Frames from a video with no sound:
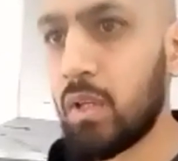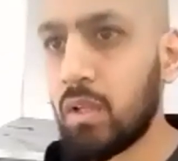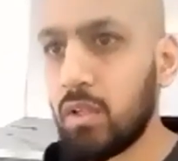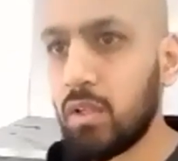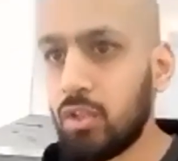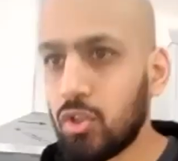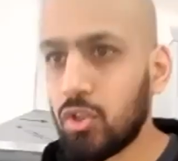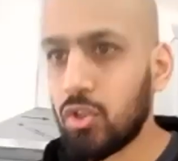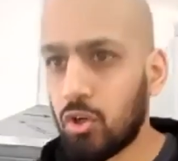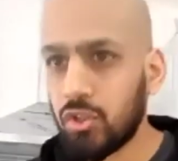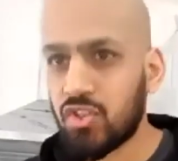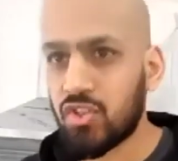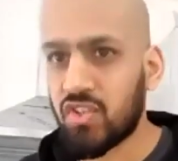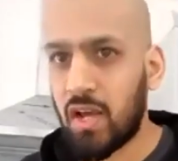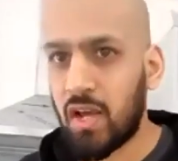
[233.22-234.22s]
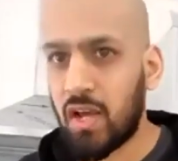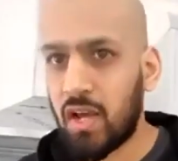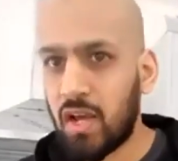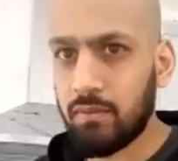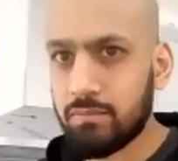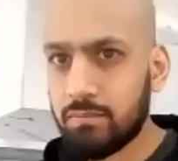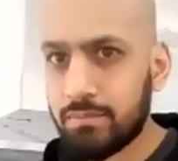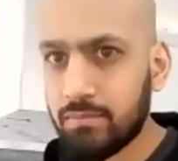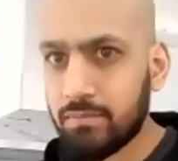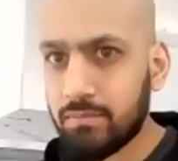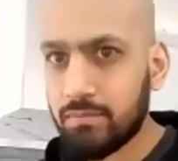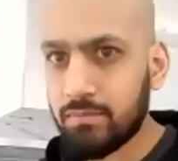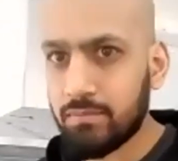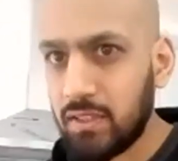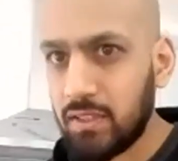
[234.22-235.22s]
You got your setup there, yeah? You
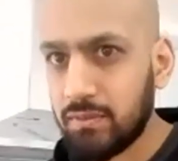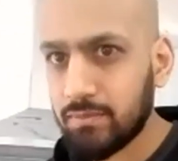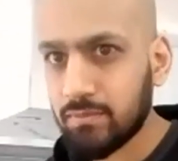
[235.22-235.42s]
ready?